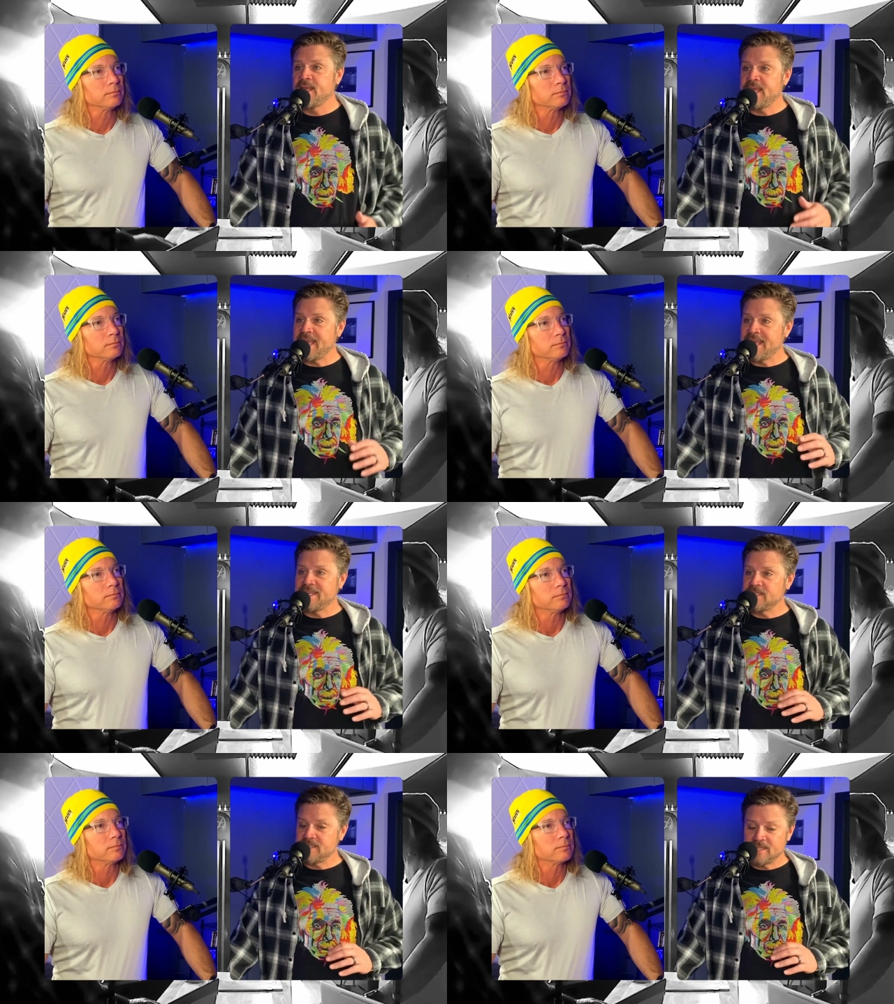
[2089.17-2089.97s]

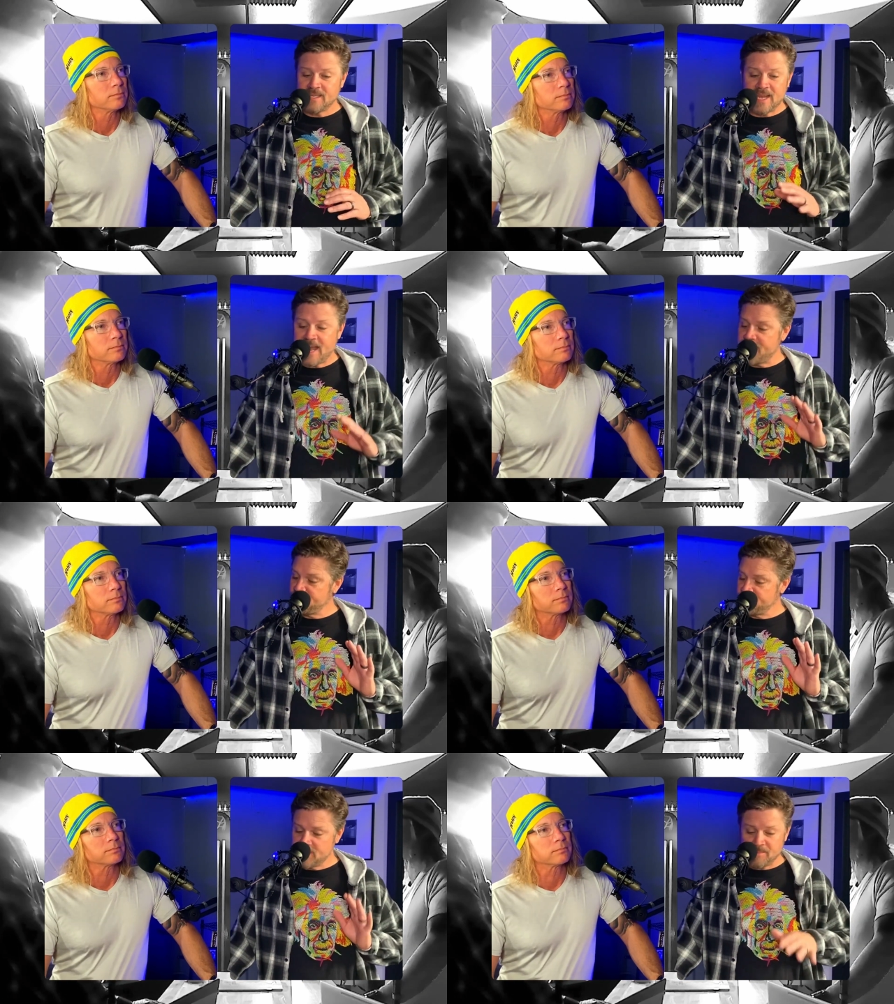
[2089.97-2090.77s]
Speaker 1: And
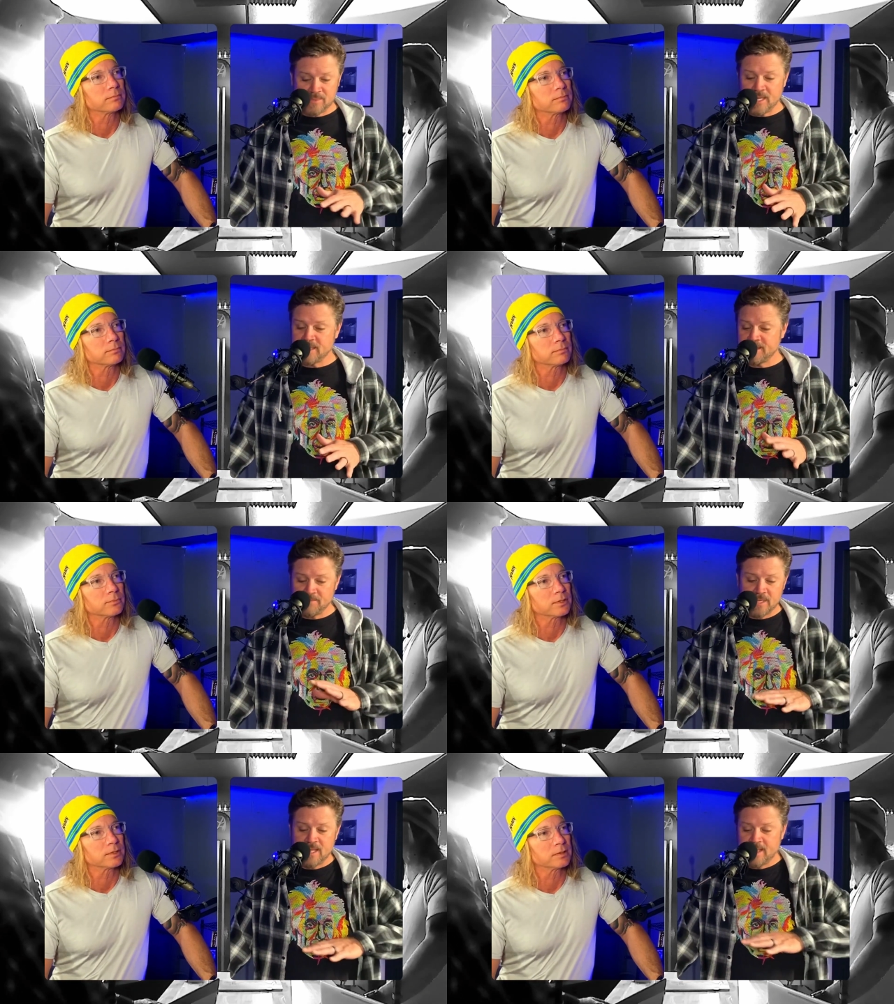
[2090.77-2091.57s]
I'm, I'm telling
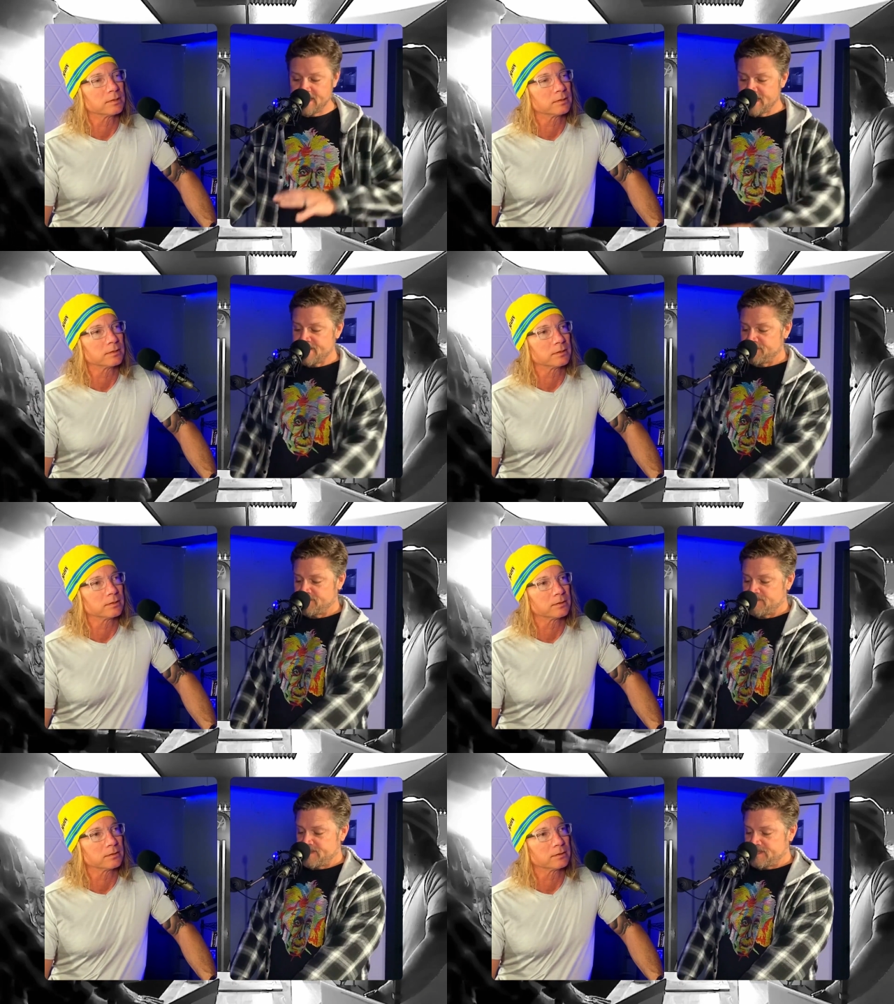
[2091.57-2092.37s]
you, they have,
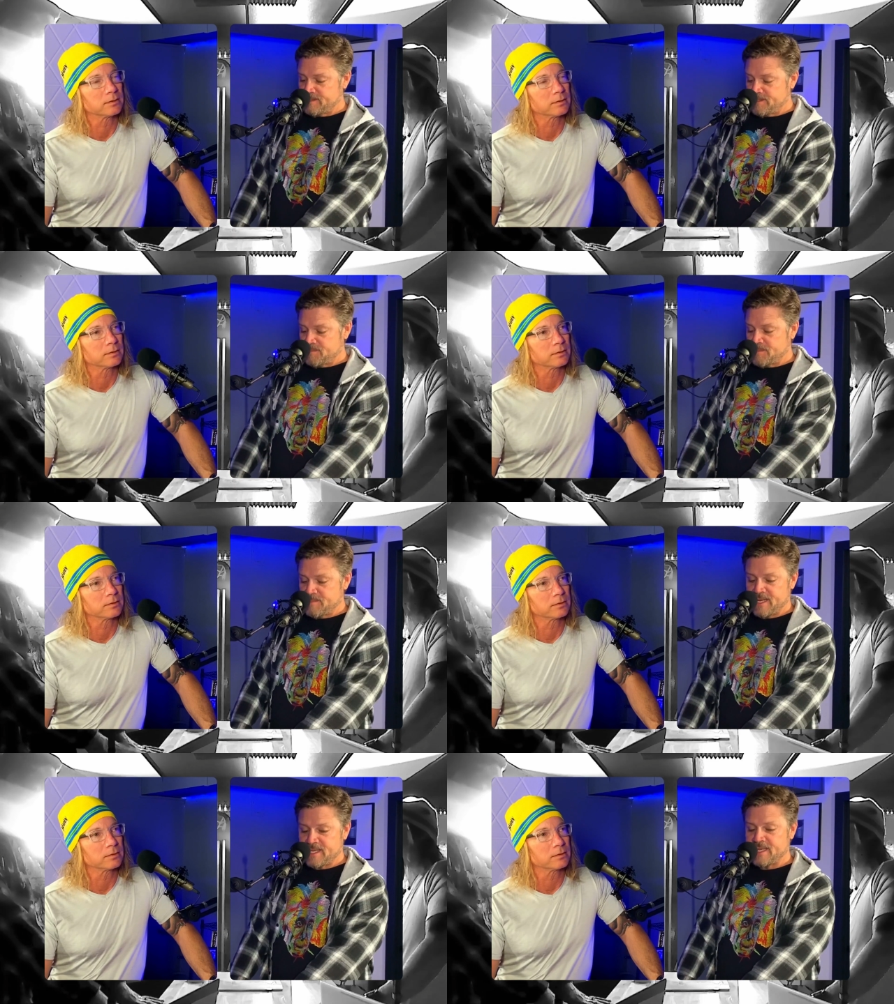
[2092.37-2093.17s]
the, the
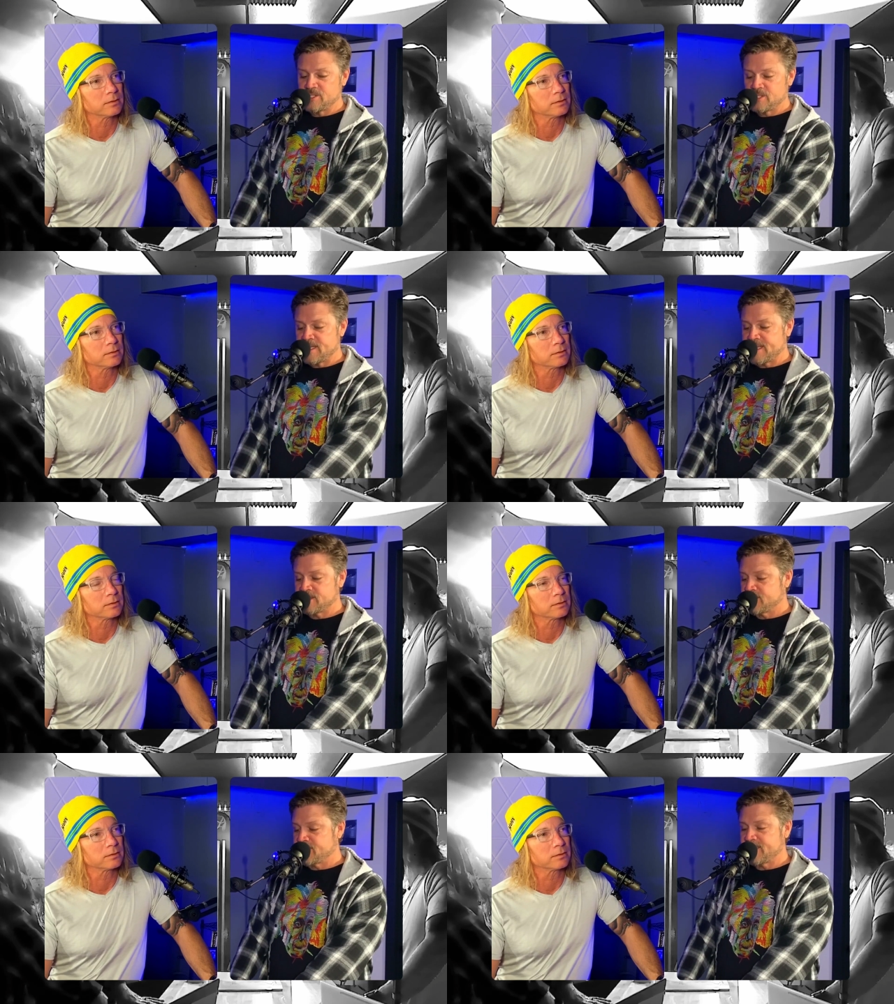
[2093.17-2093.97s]
medication
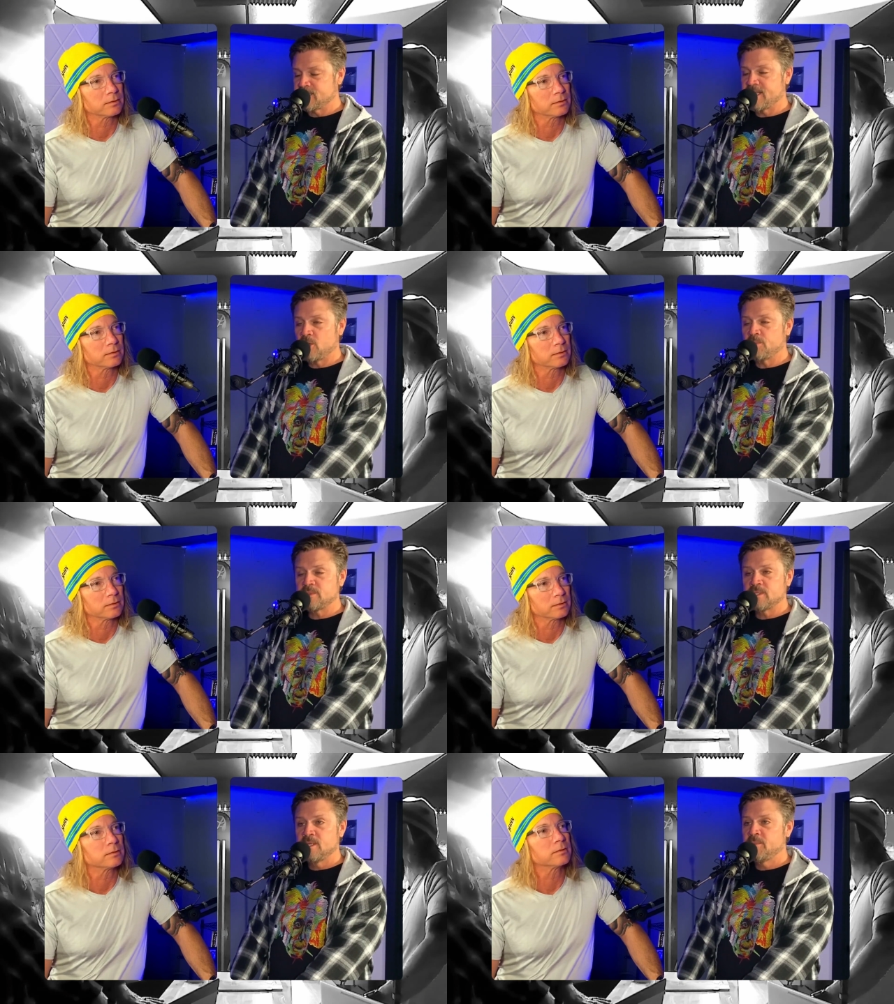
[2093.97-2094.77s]
has, has
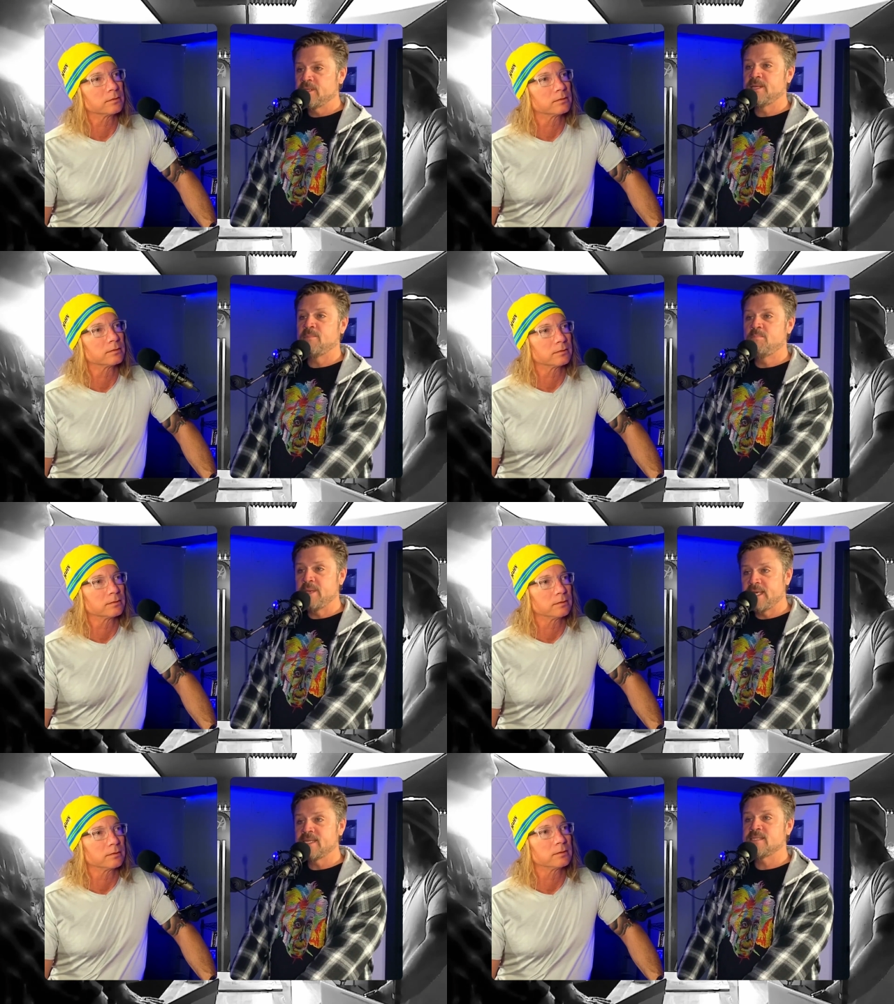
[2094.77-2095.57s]
helped, but the
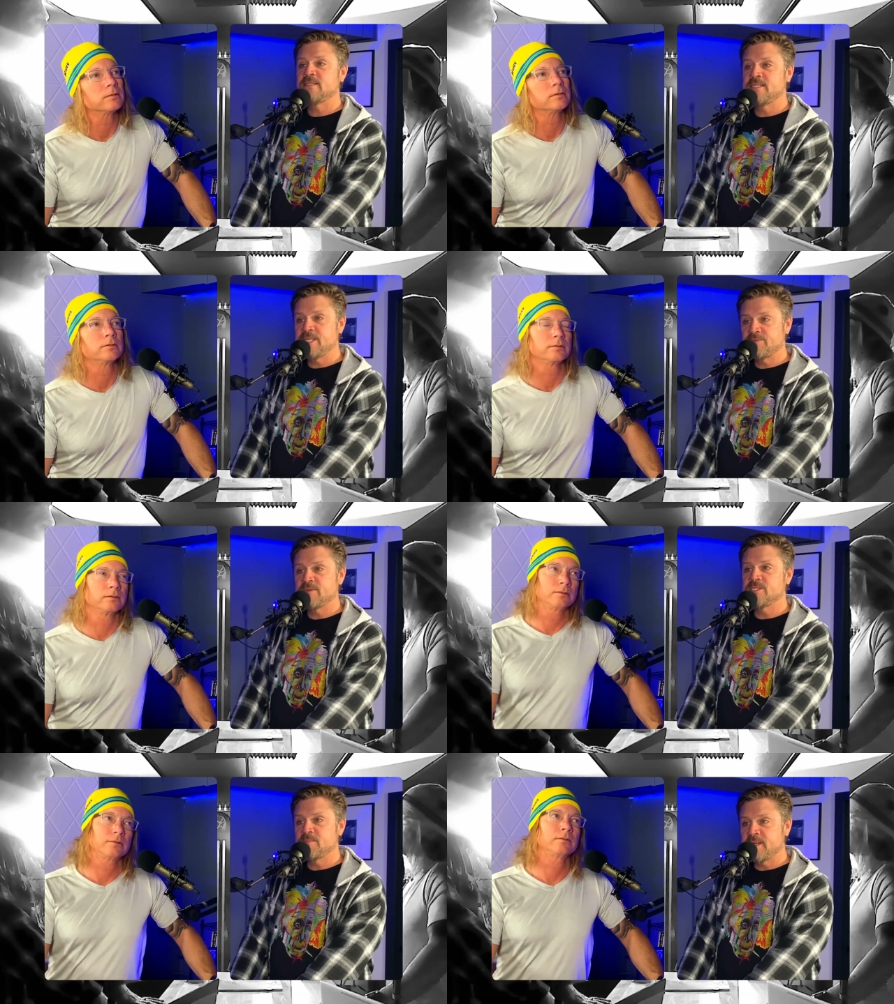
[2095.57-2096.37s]
biggest
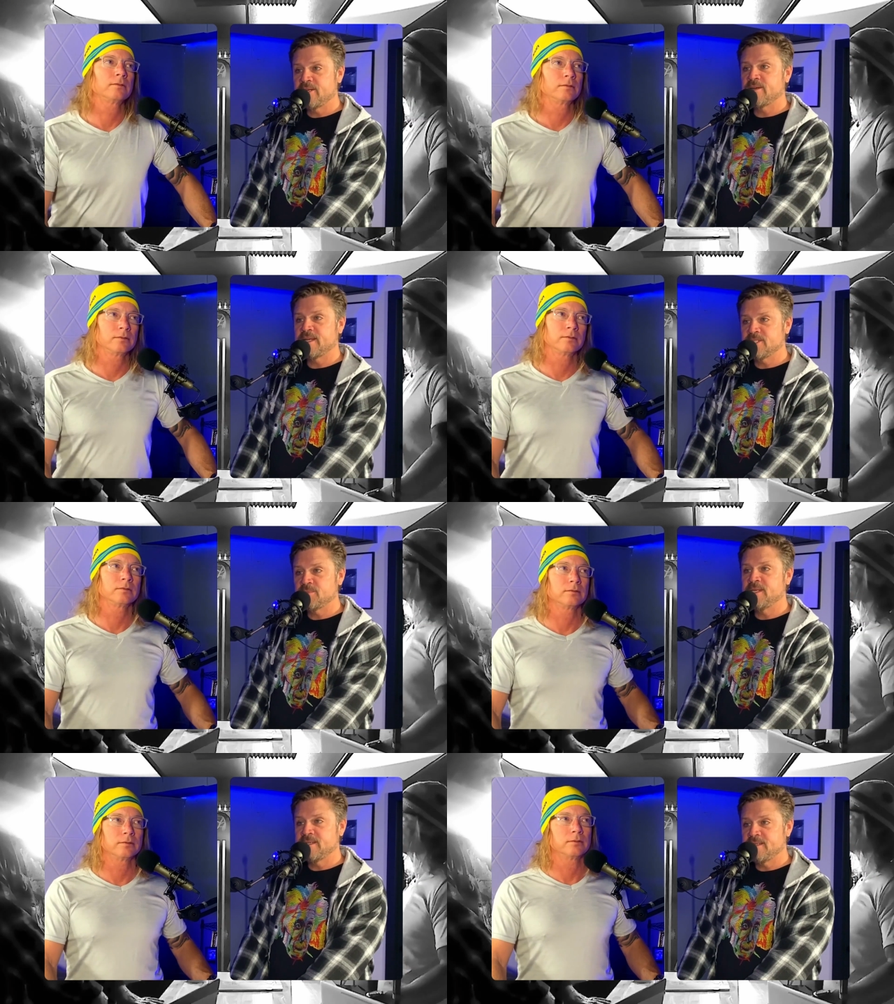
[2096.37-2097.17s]
difference maker has
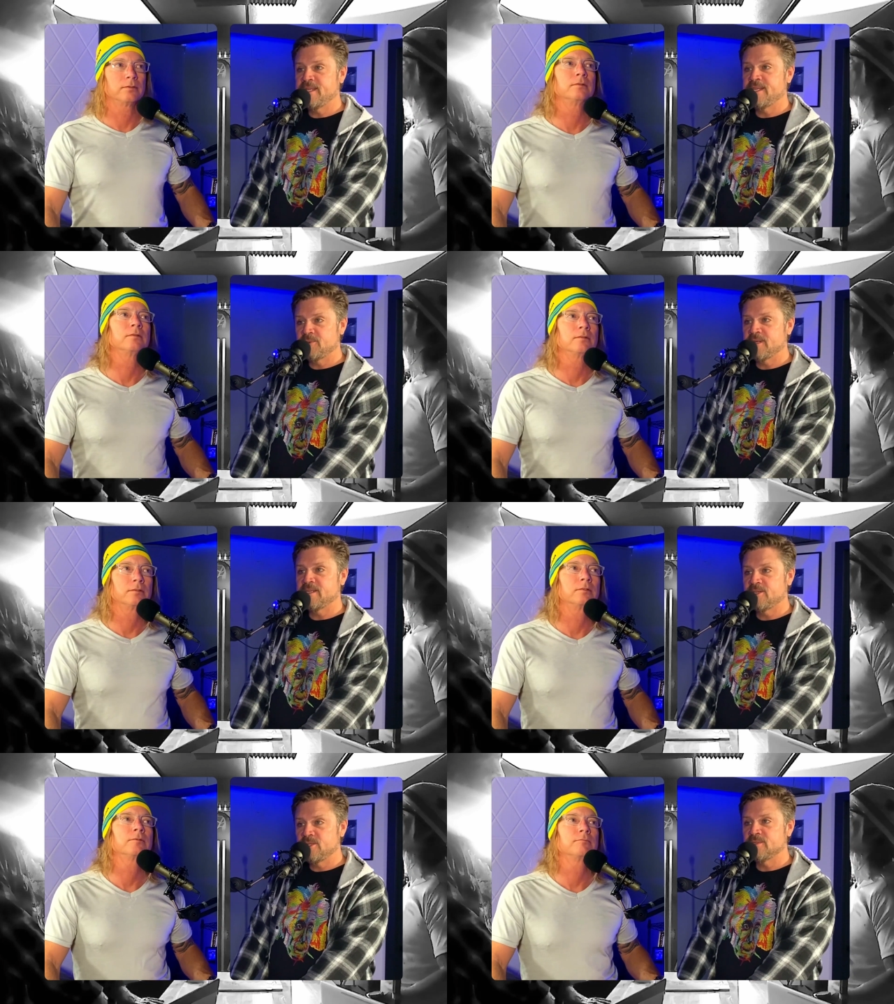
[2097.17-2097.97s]
been getting rid of
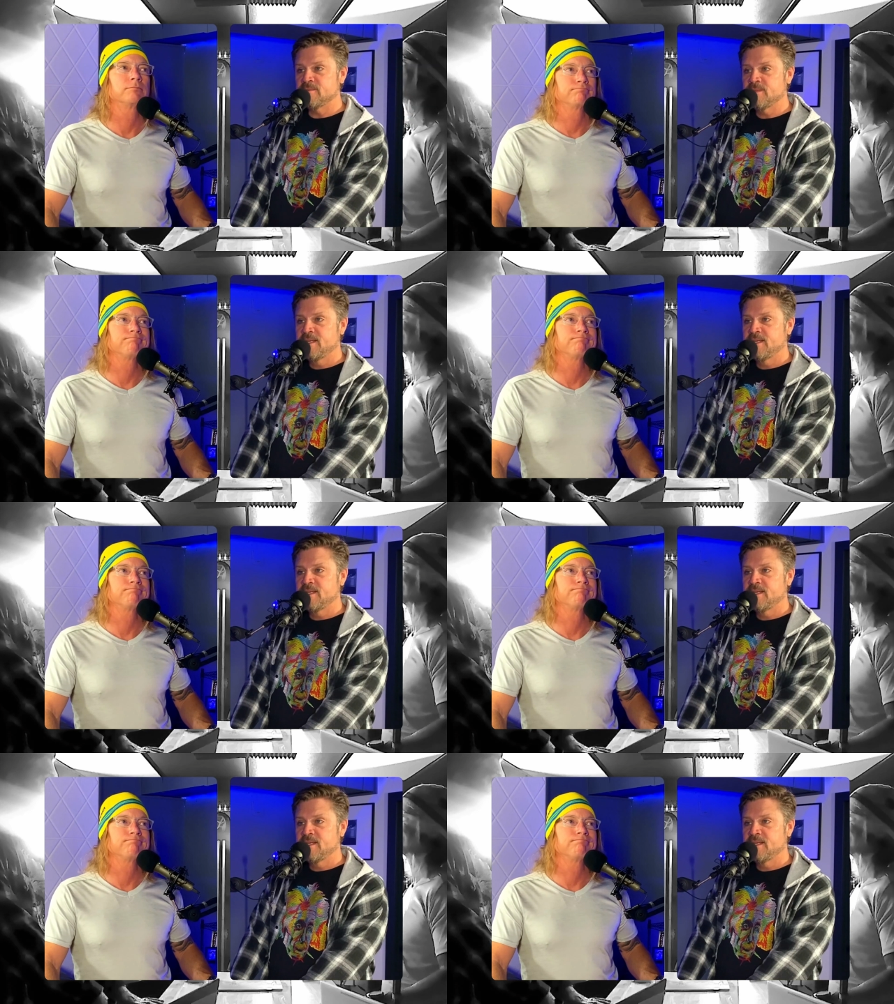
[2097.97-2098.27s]
the gluten.